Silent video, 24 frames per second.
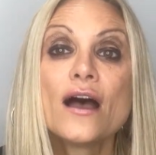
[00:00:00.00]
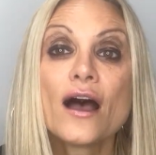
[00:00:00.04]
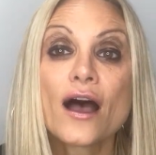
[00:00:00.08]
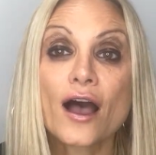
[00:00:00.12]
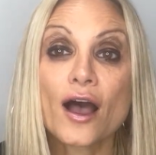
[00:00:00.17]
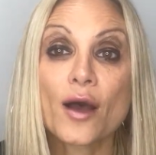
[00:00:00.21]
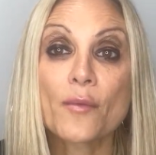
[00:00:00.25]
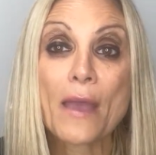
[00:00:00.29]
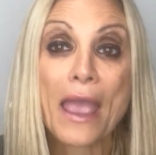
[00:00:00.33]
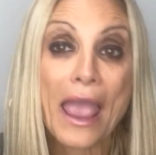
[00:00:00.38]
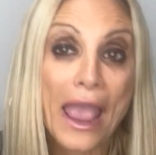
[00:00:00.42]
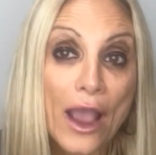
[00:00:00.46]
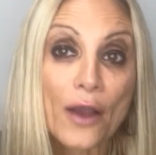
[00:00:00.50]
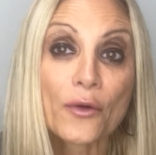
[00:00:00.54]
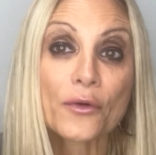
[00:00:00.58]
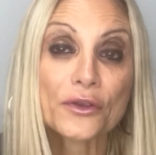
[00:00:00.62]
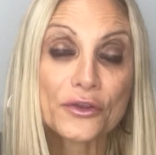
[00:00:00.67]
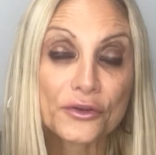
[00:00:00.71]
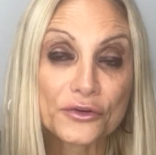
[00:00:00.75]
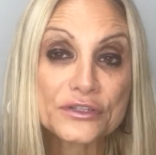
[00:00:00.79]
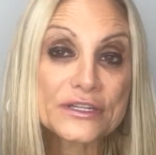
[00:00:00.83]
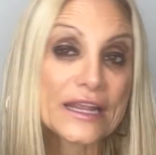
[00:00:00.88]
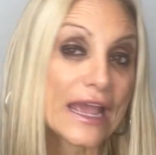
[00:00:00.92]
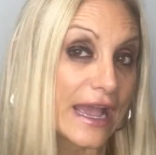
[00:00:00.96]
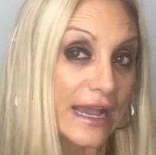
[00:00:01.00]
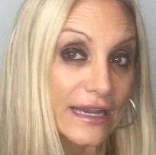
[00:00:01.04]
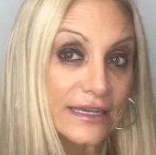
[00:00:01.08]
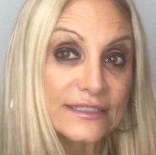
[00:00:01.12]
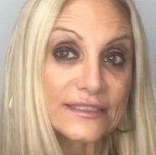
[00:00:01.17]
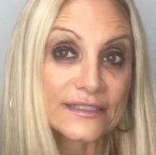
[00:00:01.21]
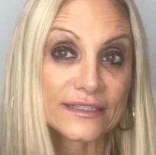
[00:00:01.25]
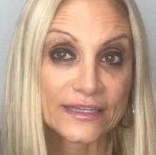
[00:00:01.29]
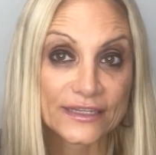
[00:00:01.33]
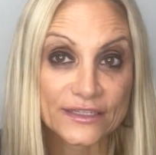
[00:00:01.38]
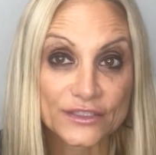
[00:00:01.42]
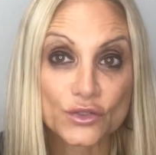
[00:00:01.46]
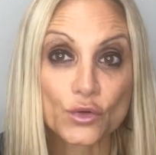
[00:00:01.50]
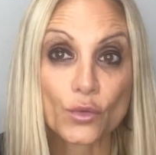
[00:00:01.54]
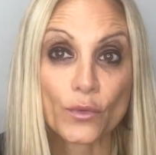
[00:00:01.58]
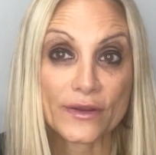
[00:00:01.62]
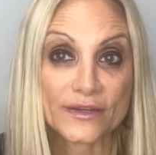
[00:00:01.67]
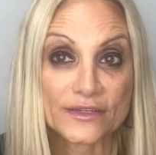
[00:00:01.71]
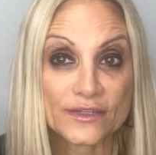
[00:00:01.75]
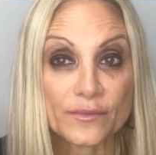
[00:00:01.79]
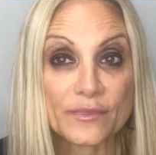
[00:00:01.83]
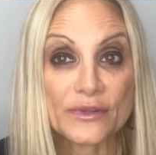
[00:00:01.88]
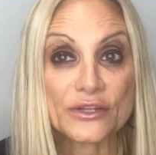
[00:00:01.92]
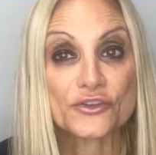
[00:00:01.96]
Um, how are your tax liens going
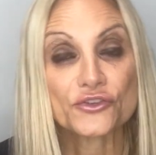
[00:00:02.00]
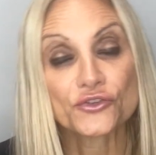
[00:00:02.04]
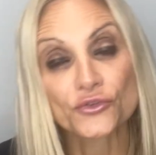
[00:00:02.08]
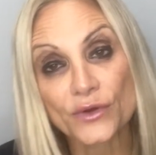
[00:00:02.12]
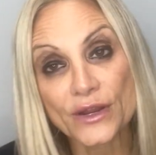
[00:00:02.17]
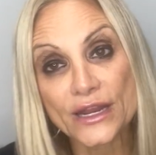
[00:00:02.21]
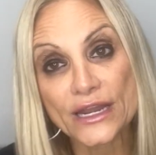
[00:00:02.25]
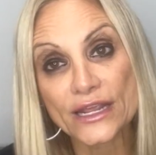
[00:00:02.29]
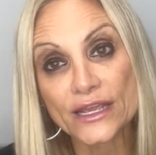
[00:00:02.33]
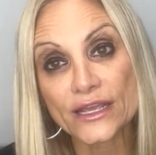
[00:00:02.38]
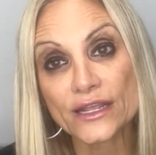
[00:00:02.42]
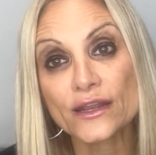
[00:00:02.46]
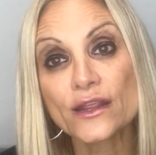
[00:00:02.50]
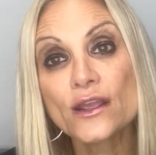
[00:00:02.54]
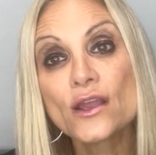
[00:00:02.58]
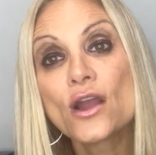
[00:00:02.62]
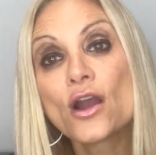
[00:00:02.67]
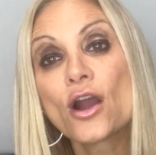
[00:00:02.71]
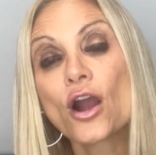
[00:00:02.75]
to be treated?